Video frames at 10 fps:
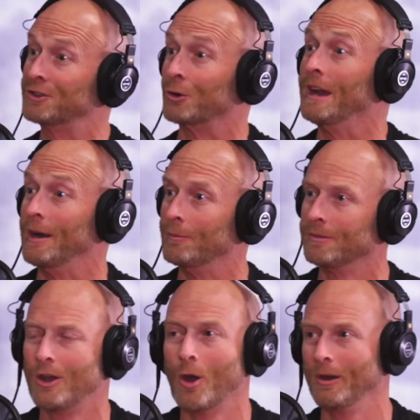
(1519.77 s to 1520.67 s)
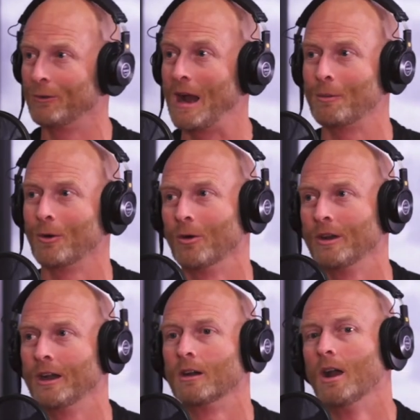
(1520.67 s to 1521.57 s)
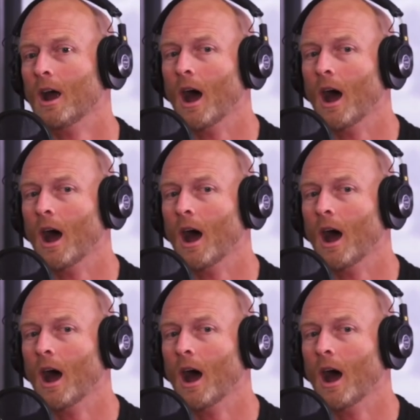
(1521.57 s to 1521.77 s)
dream, totally rabbit hole here.